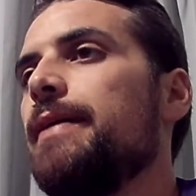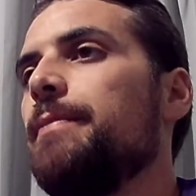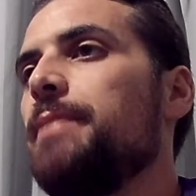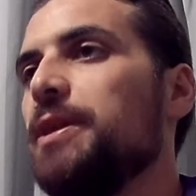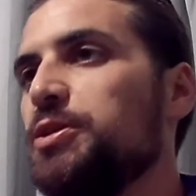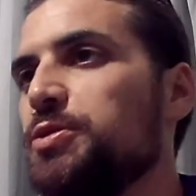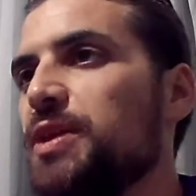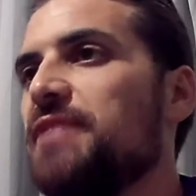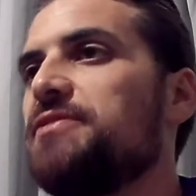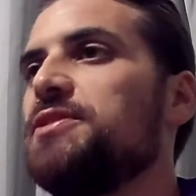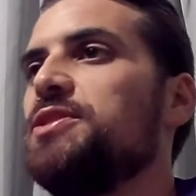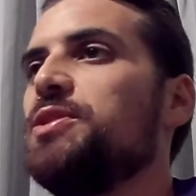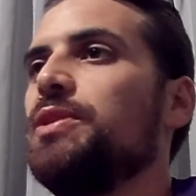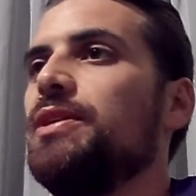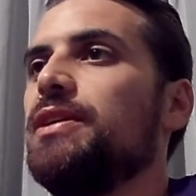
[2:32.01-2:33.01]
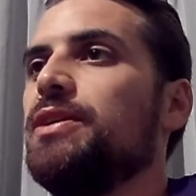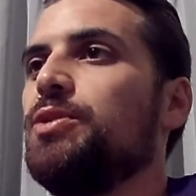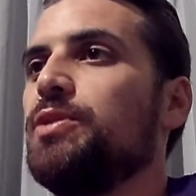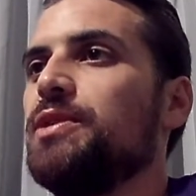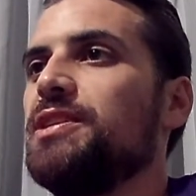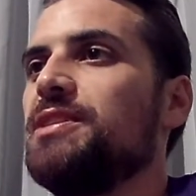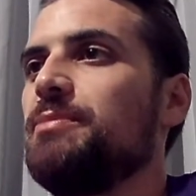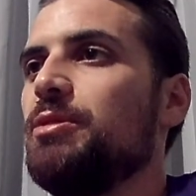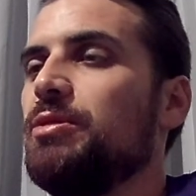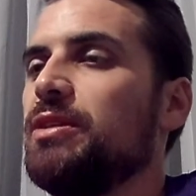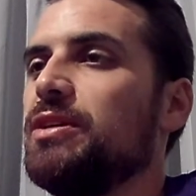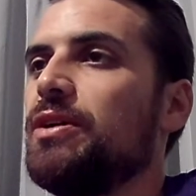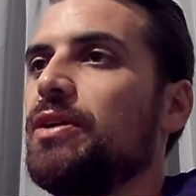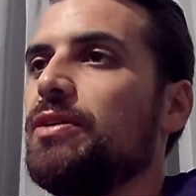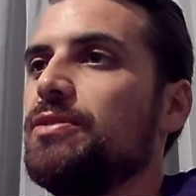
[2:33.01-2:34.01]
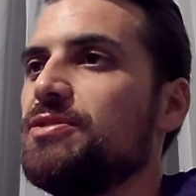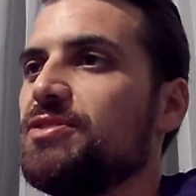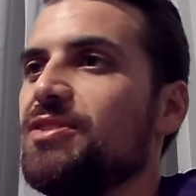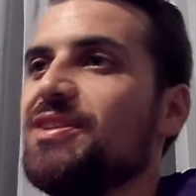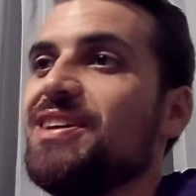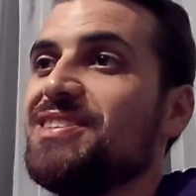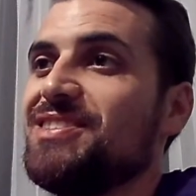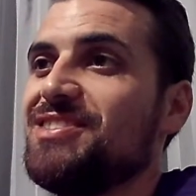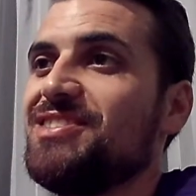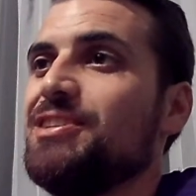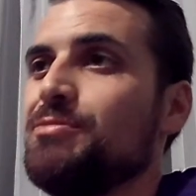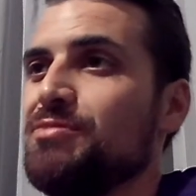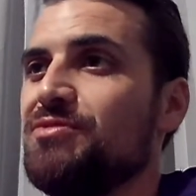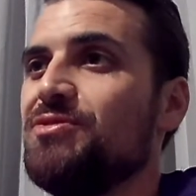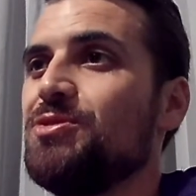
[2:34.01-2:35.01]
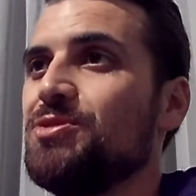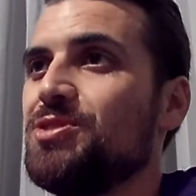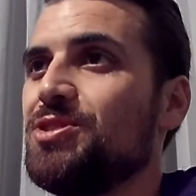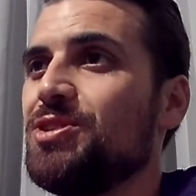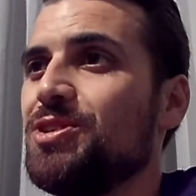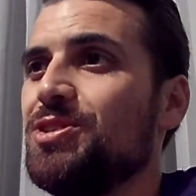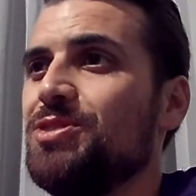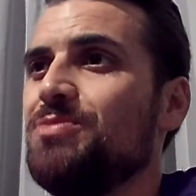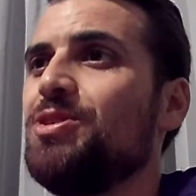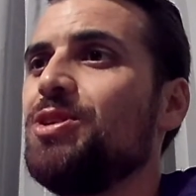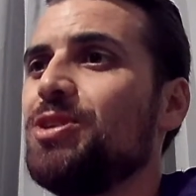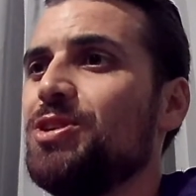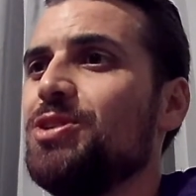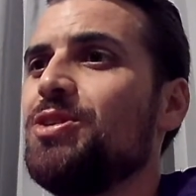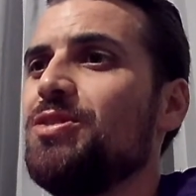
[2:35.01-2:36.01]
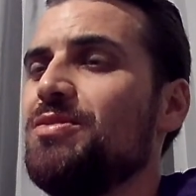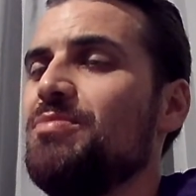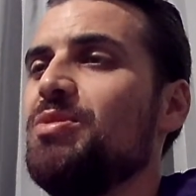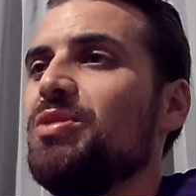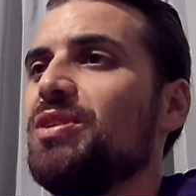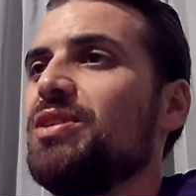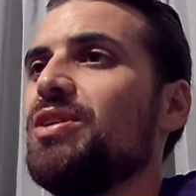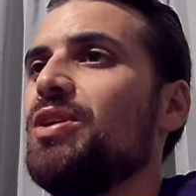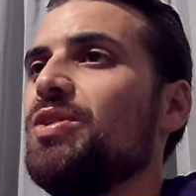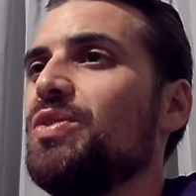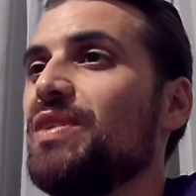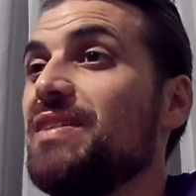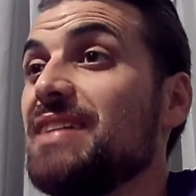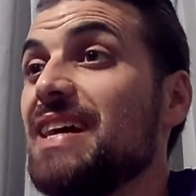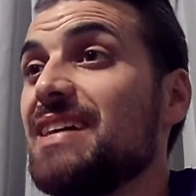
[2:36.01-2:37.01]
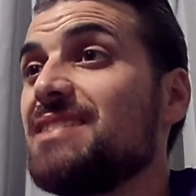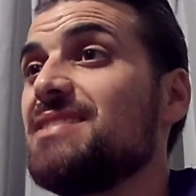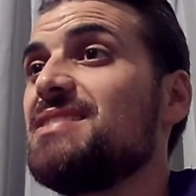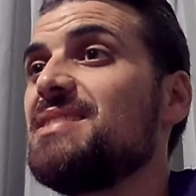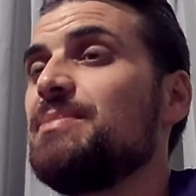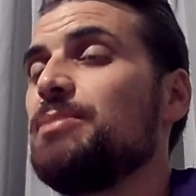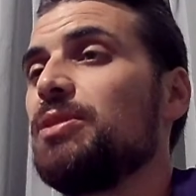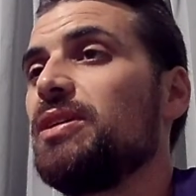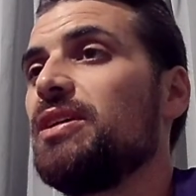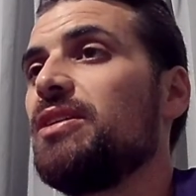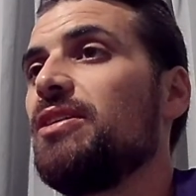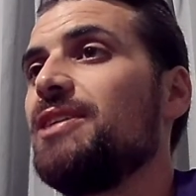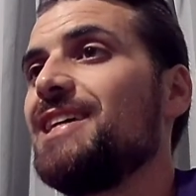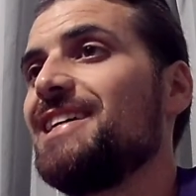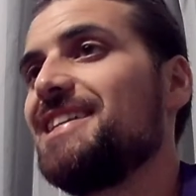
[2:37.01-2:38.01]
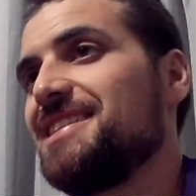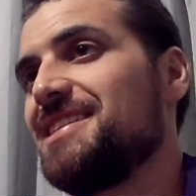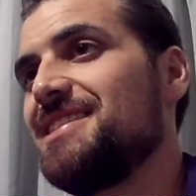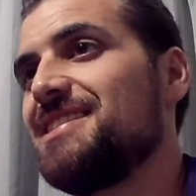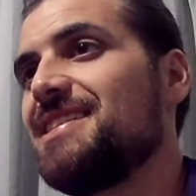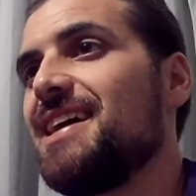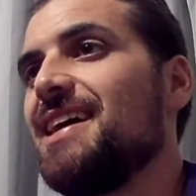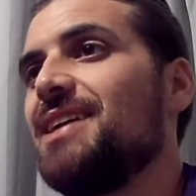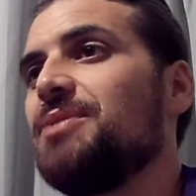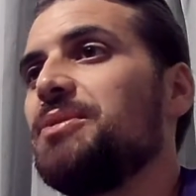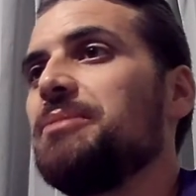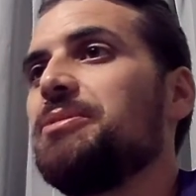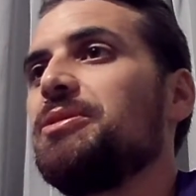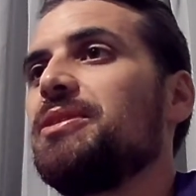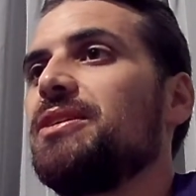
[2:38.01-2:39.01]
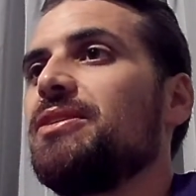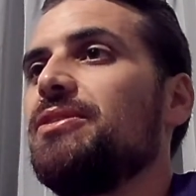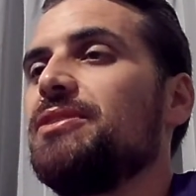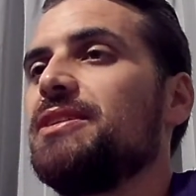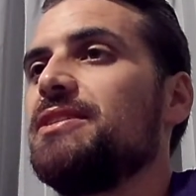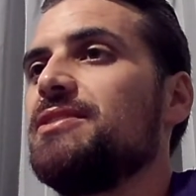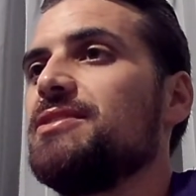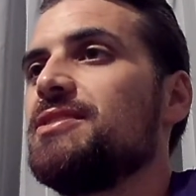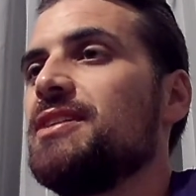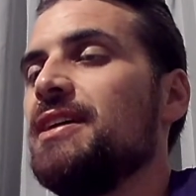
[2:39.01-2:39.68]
But you have to do it according to the building code. So that's the step before. You got to know the building code or have access to the building code and understand what the building code is.